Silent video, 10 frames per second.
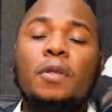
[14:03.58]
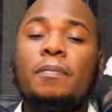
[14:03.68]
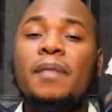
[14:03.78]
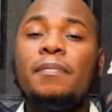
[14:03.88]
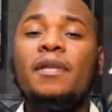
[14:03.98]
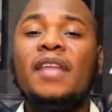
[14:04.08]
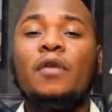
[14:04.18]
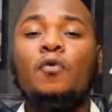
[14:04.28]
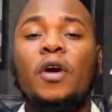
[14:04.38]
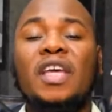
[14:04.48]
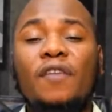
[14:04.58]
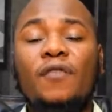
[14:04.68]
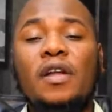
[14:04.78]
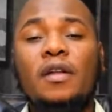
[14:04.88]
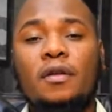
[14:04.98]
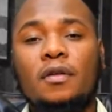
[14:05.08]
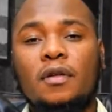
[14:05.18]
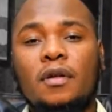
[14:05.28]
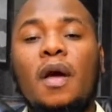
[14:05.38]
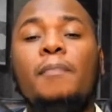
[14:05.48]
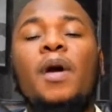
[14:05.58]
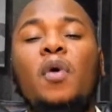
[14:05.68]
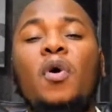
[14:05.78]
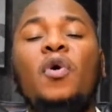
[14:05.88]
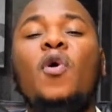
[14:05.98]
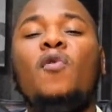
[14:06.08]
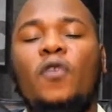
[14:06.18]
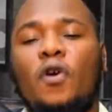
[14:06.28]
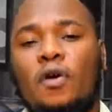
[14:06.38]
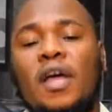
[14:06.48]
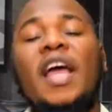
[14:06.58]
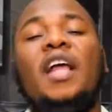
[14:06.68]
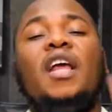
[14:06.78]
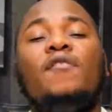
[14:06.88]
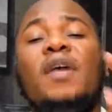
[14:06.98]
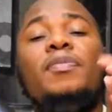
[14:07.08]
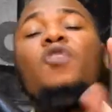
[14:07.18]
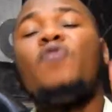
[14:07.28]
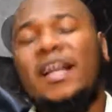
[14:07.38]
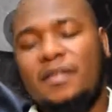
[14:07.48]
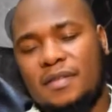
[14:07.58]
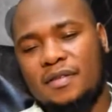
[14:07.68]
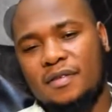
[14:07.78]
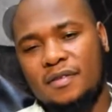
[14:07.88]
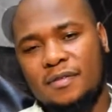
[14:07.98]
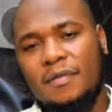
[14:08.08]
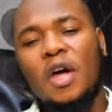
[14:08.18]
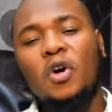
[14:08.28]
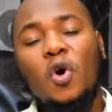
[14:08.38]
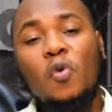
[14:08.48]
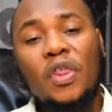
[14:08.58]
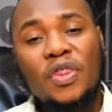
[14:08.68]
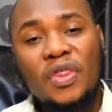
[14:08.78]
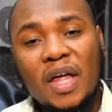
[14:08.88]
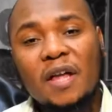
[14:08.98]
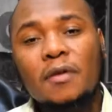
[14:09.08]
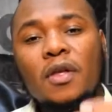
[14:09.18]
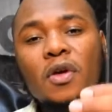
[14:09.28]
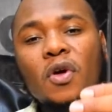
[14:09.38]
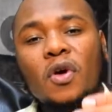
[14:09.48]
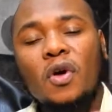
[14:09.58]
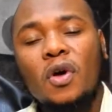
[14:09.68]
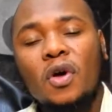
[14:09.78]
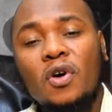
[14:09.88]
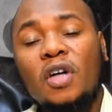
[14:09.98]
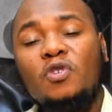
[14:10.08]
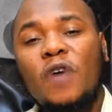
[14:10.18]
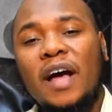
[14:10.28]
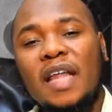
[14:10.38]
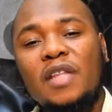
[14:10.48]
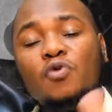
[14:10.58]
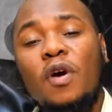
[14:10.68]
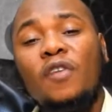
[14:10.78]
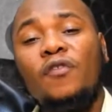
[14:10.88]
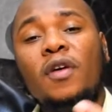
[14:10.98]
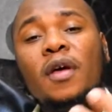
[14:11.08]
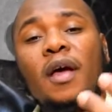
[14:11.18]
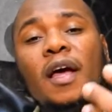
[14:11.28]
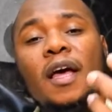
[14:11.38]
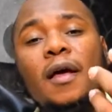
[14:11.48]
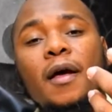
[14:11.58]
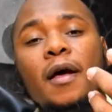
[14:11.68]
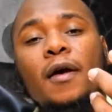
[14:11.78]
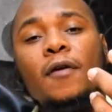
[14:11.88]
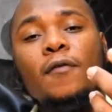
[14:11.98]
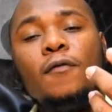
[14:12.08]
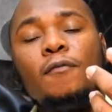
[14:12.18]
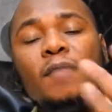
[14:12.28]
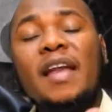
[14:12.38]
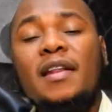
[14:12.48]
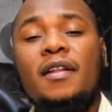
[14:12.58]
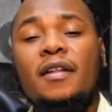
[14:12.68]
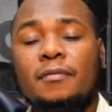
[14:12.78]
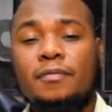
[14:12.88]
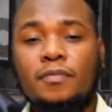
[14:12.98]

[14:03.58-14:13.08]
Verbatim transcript: the people that we're given power over. Give them their rights. Go with the contract that you have been